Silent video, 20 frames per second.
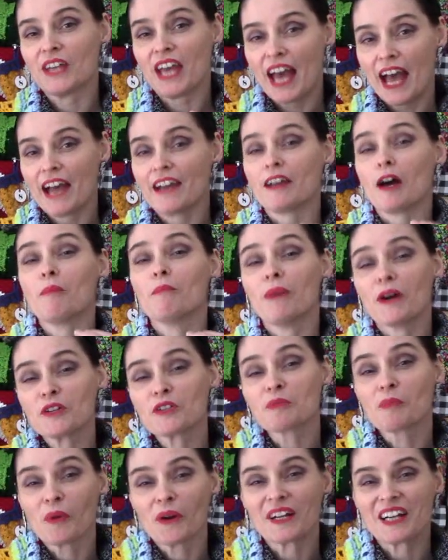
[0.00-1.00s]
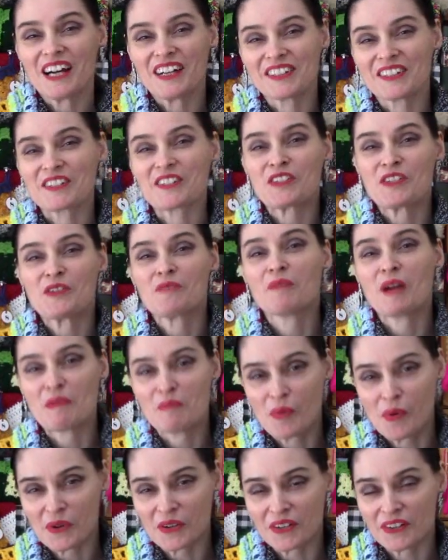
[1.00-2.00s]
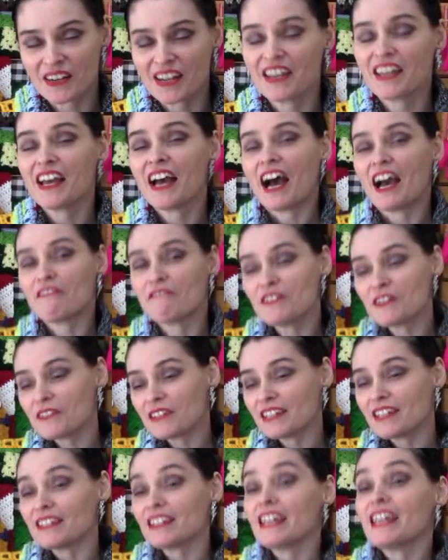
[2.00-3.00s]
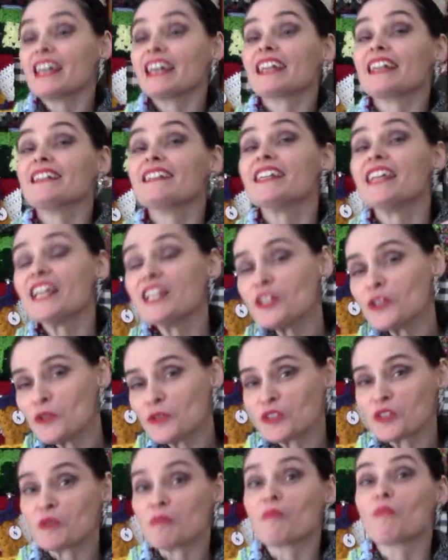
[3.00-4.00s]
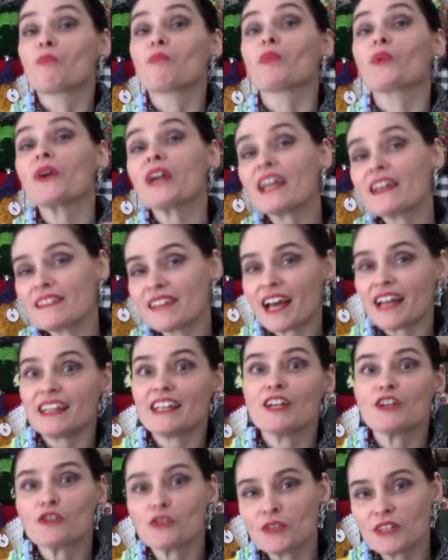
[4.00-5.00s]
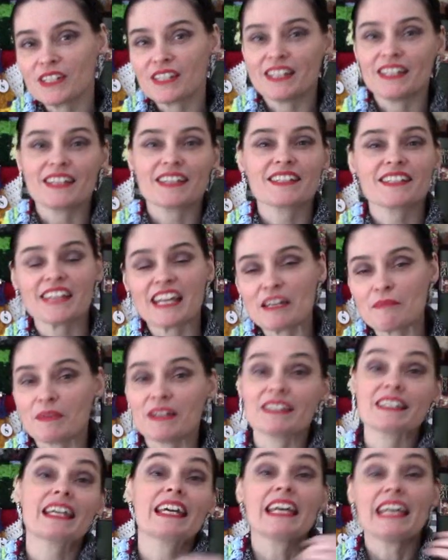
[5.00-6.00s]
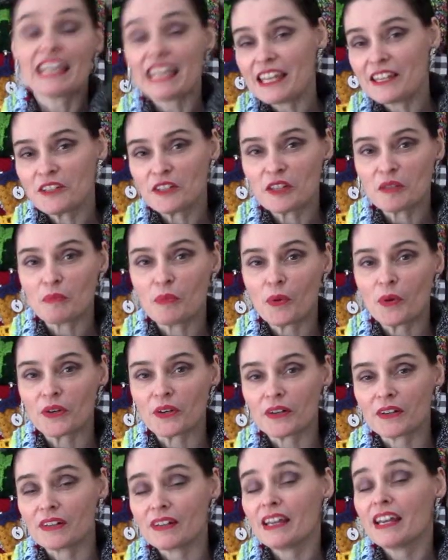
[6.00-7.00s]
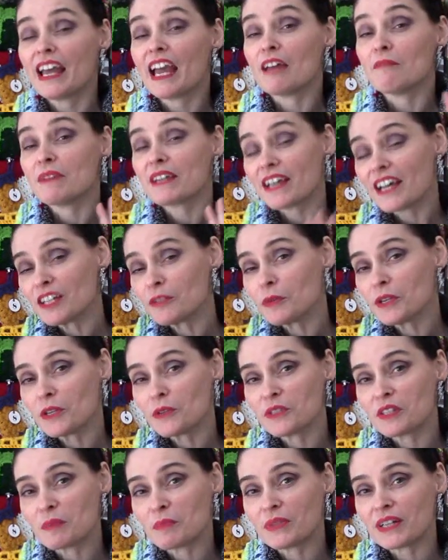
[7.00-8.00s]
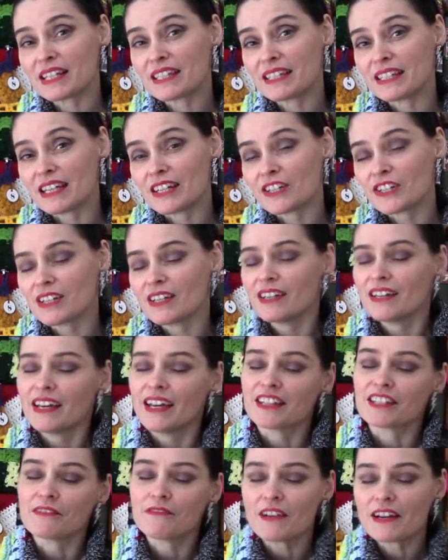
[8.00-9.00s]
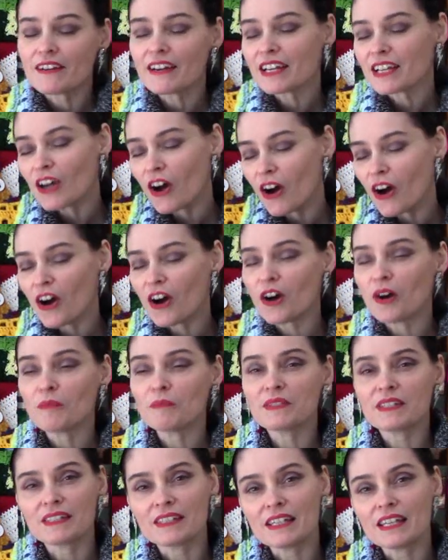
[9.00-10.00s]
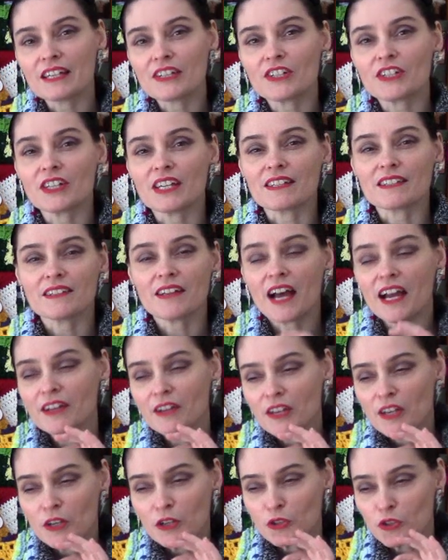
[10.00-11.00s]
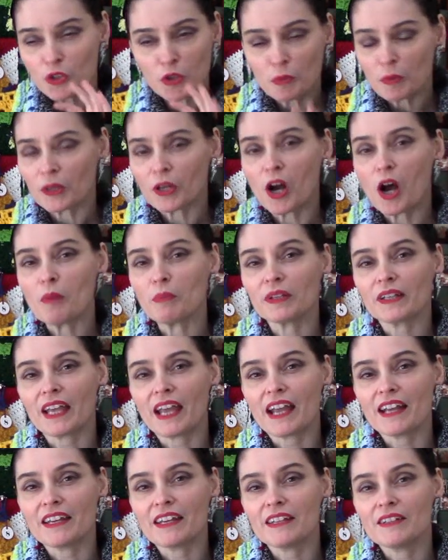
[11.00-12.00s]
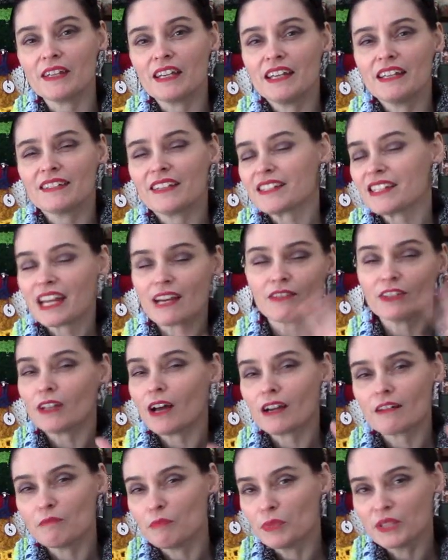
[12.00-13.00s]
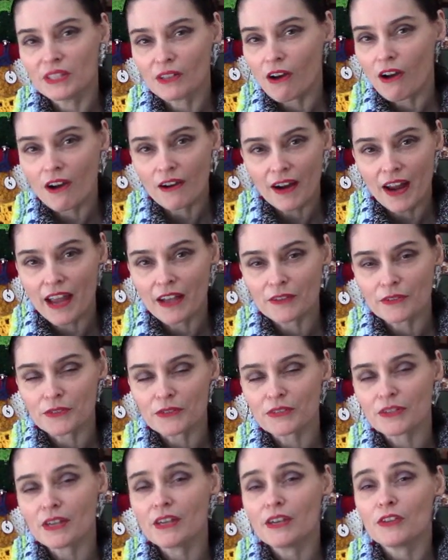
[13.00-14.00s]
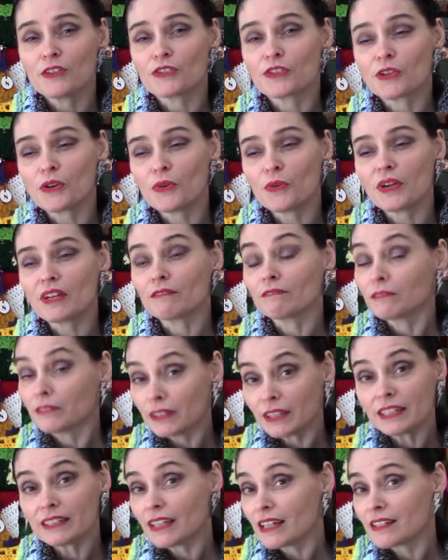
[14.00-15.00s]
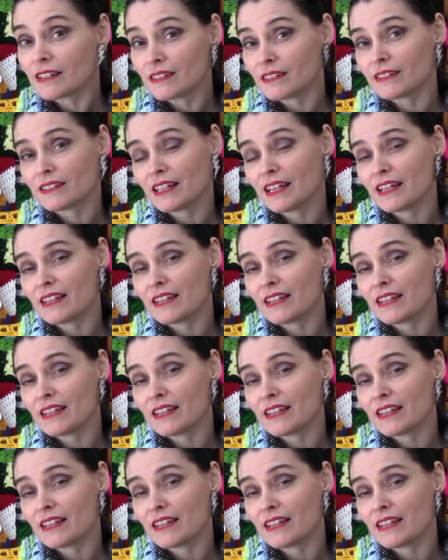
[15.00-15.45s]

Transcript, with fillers: to add a bunch more colors to my border. I feel that it continues to bring that interest and excitement into the border, and because we use the brick stitch, it's a very calm stitch, it's not super complicated, doesn't have a lot of bizarre angles, so it really does look